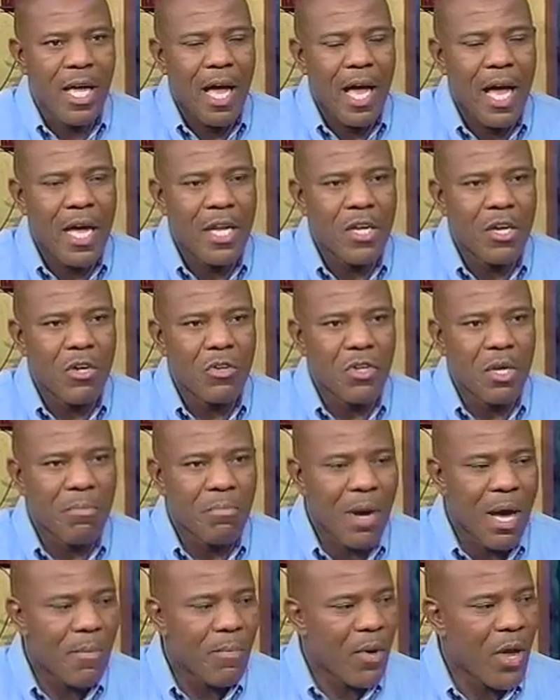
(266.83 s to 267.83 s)
I know that
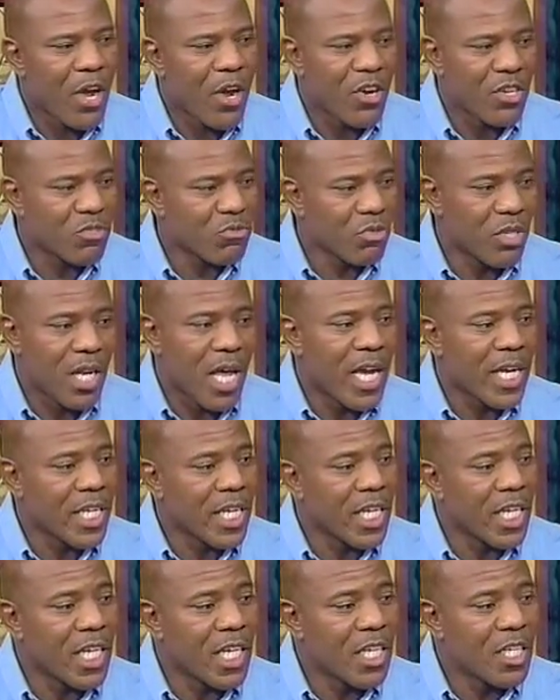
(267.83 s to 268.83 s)
my parents were like
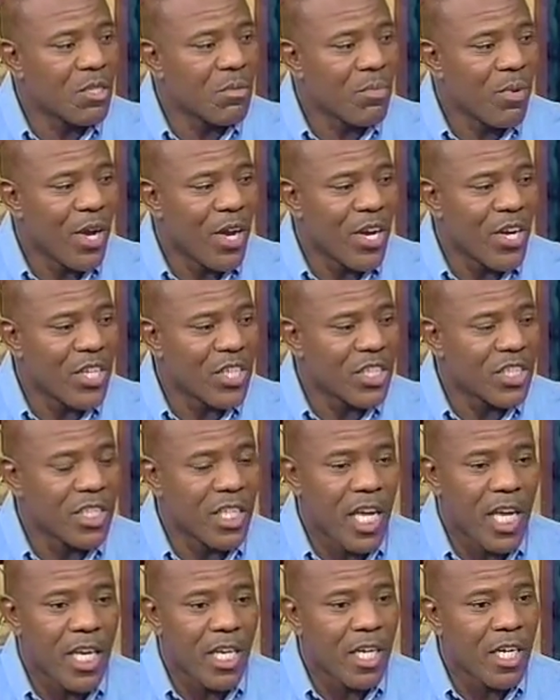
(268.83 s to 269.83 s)
any other parents.
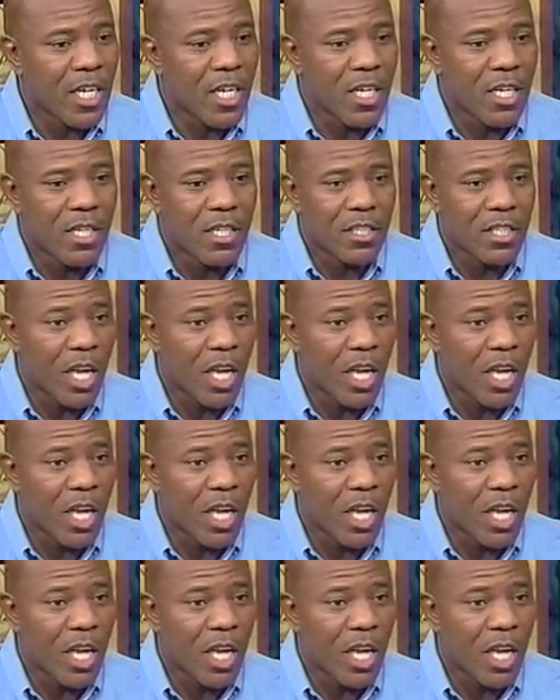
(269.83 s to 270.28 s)
Yeah.